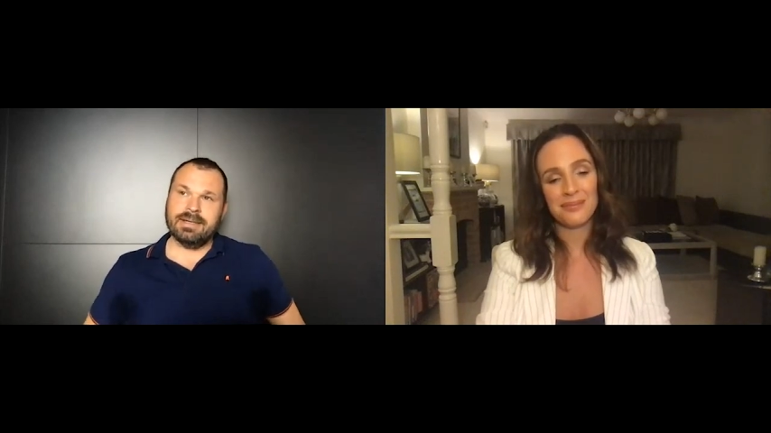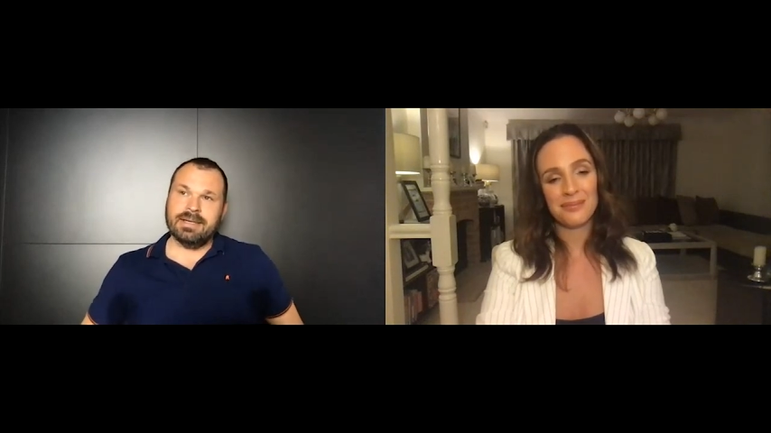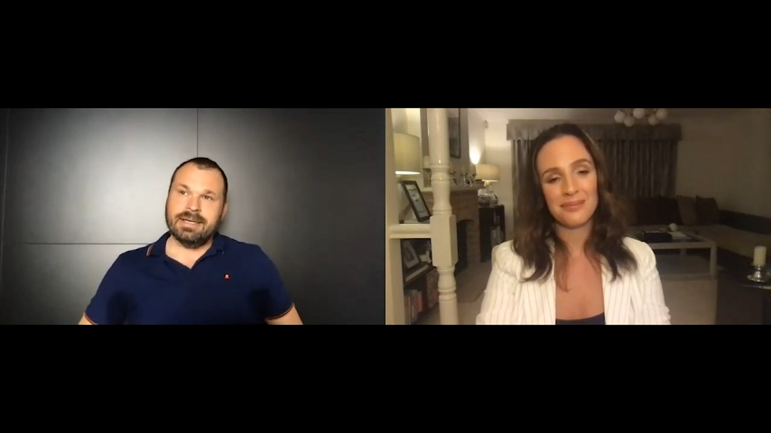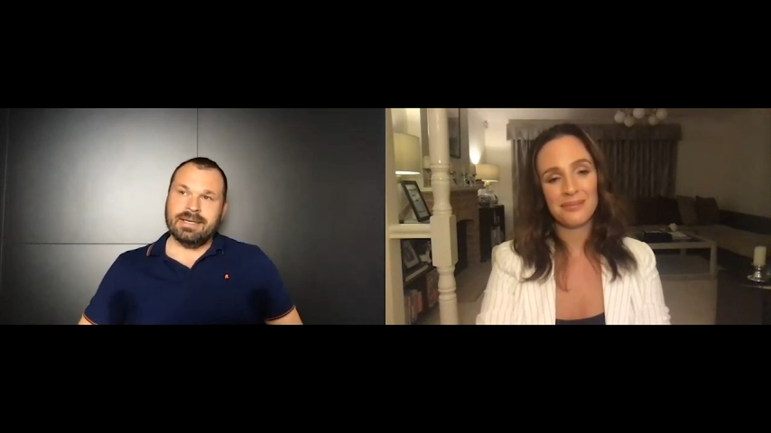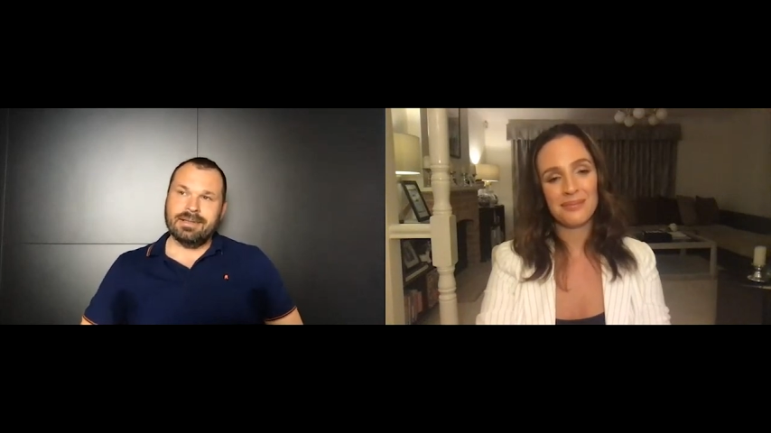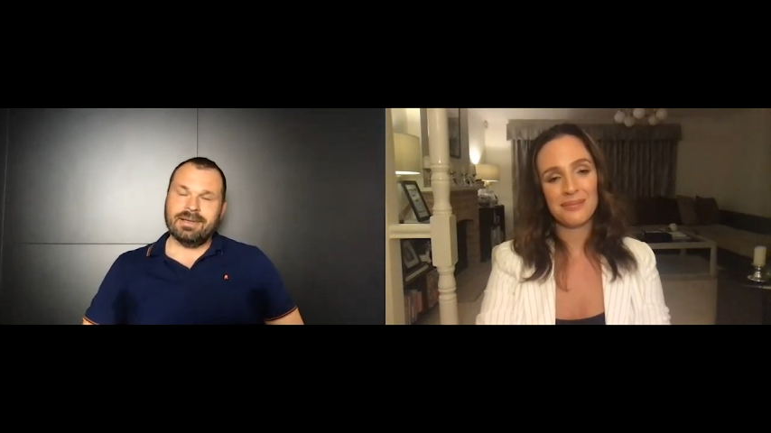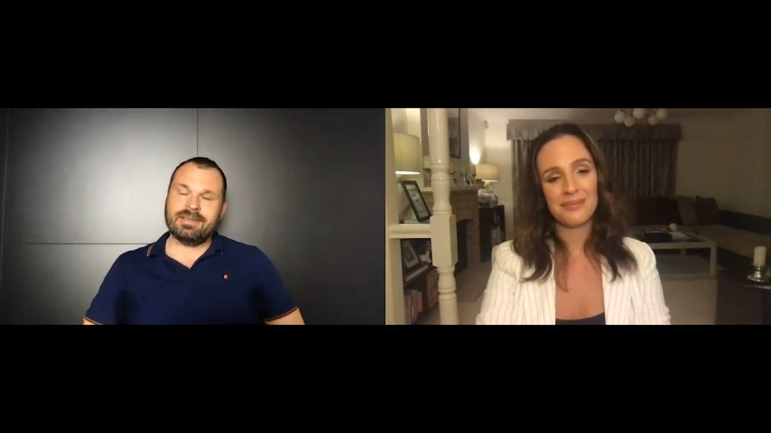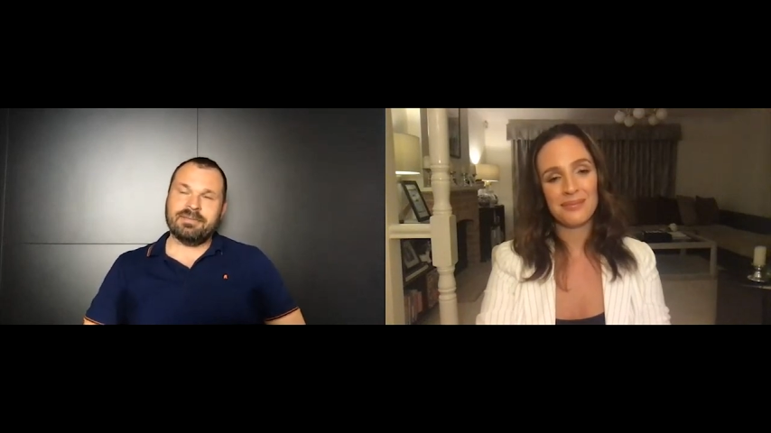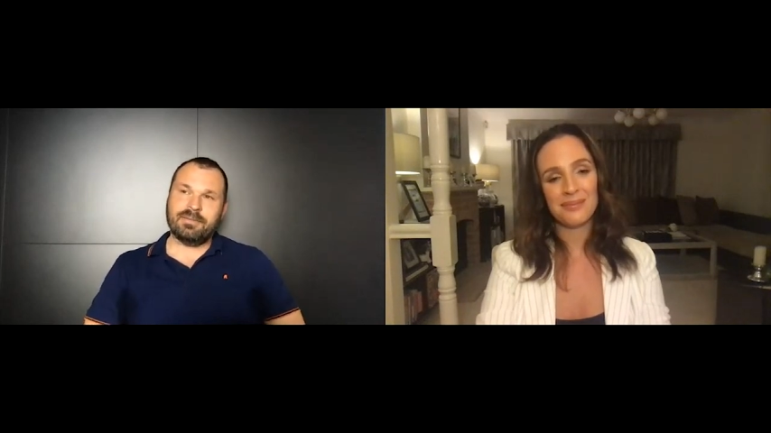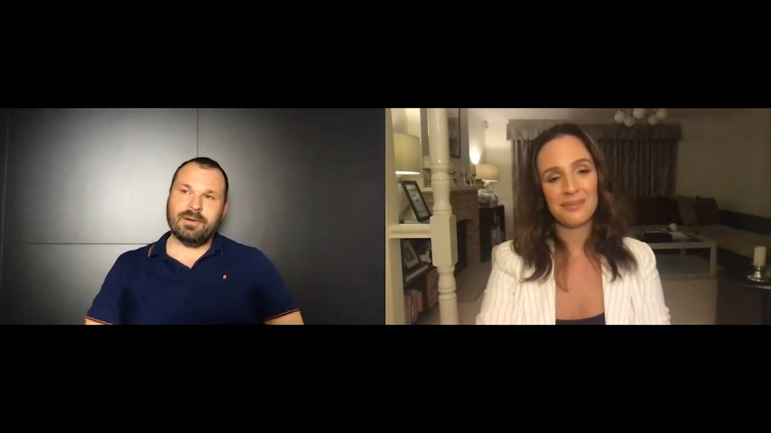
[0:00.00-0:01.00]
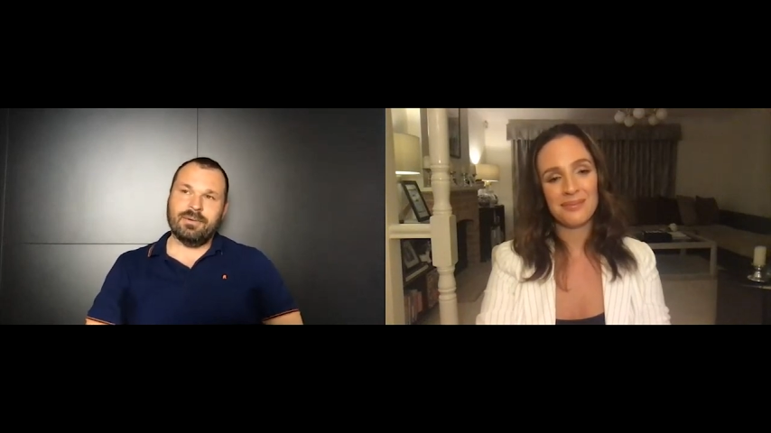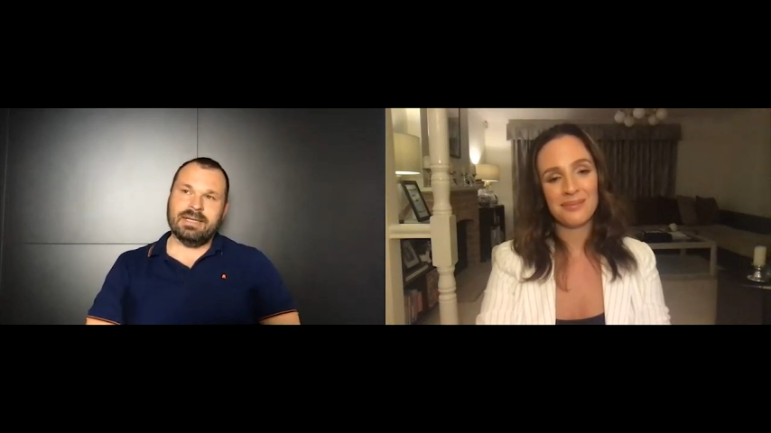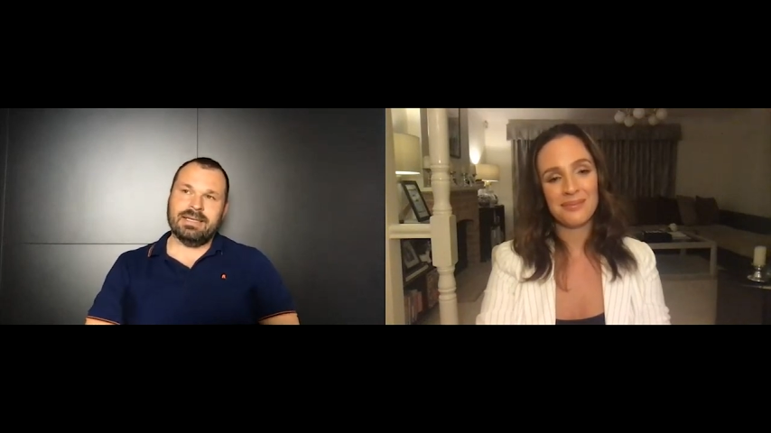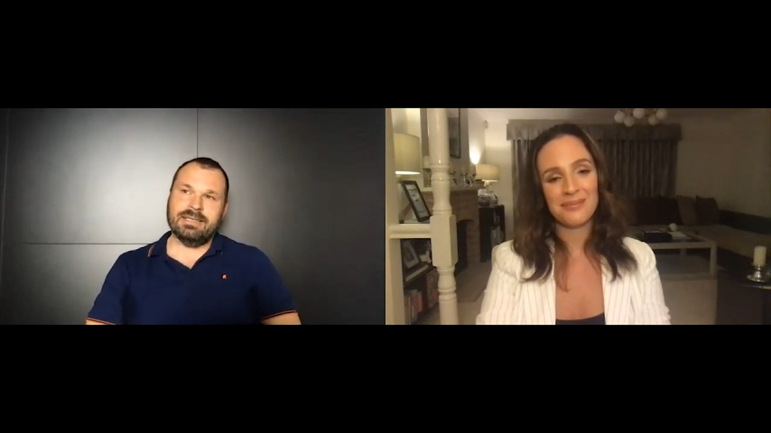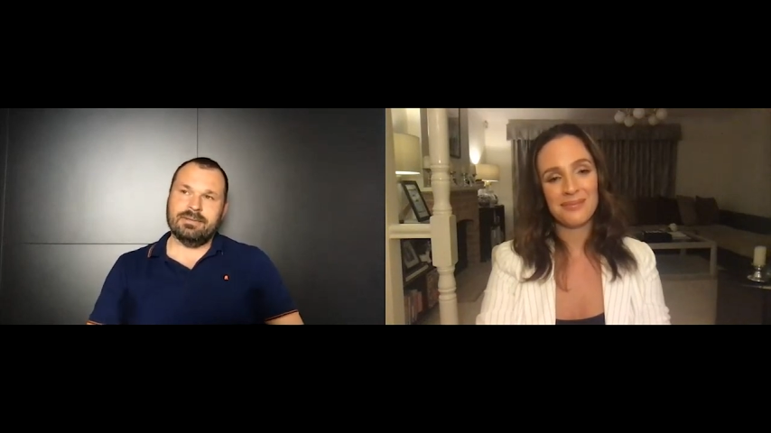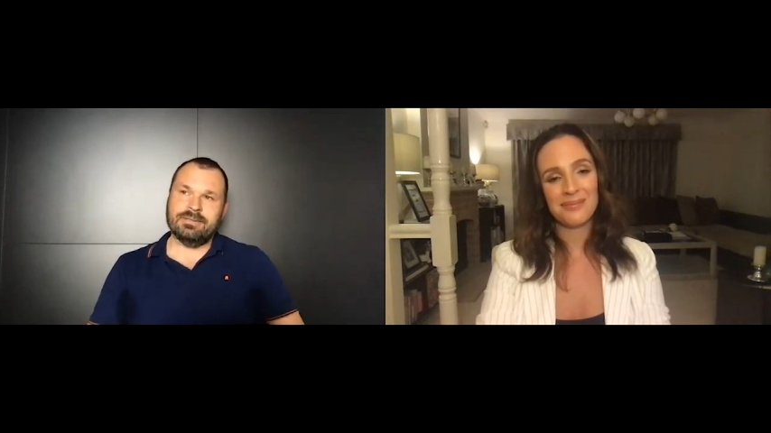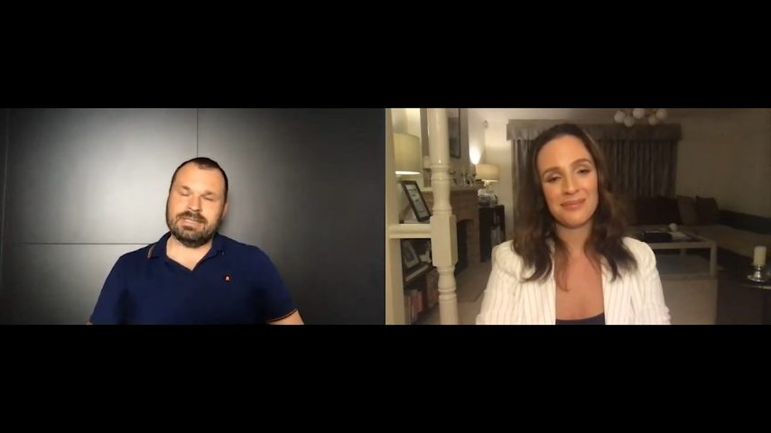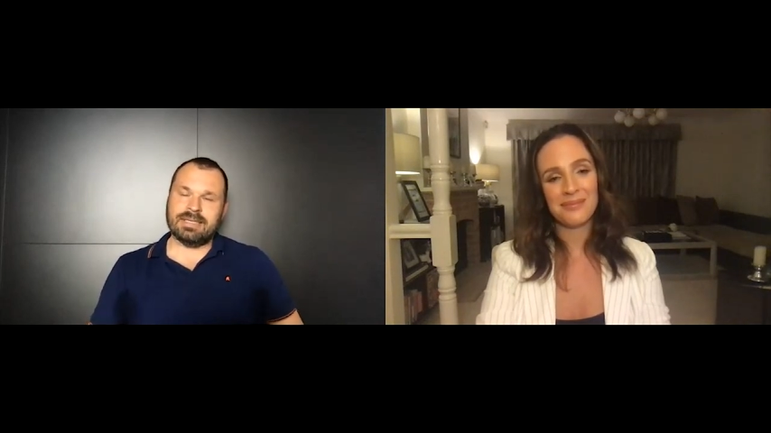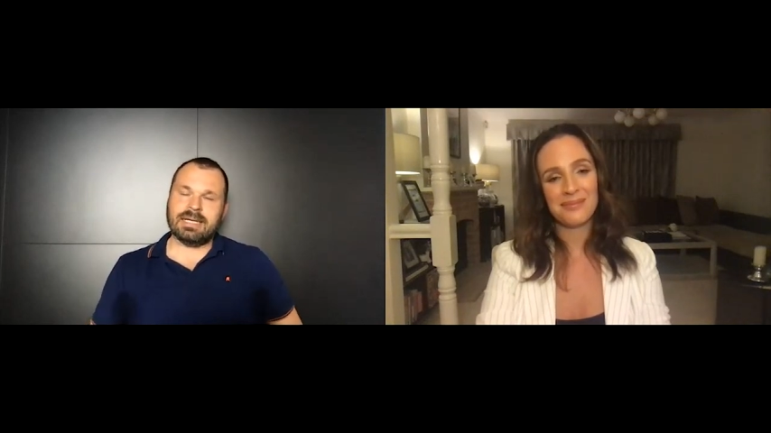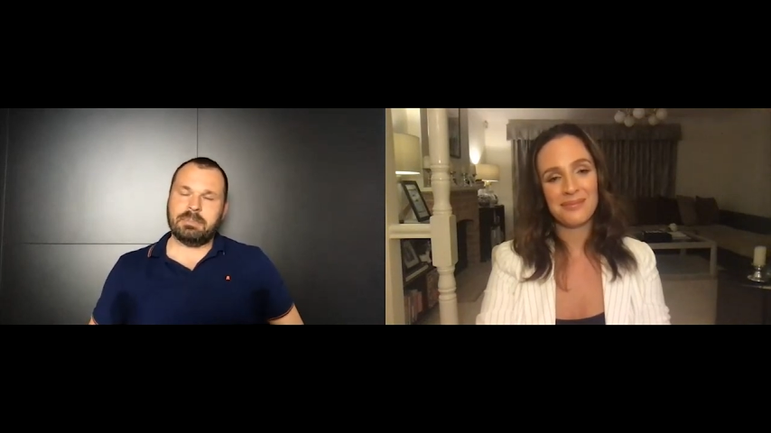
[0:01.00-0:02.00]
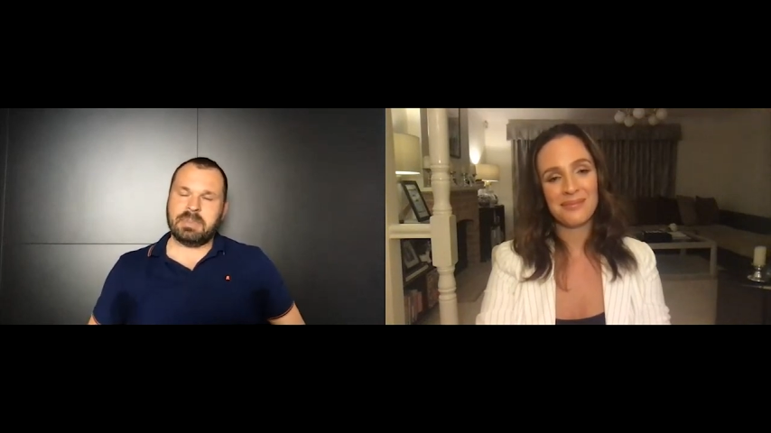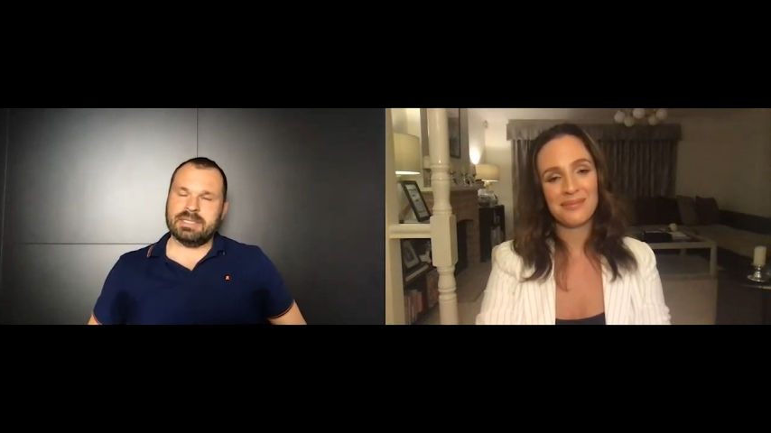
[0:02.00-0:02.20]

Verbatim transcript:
Speaker 1: he'd like to throw in a little sucker punch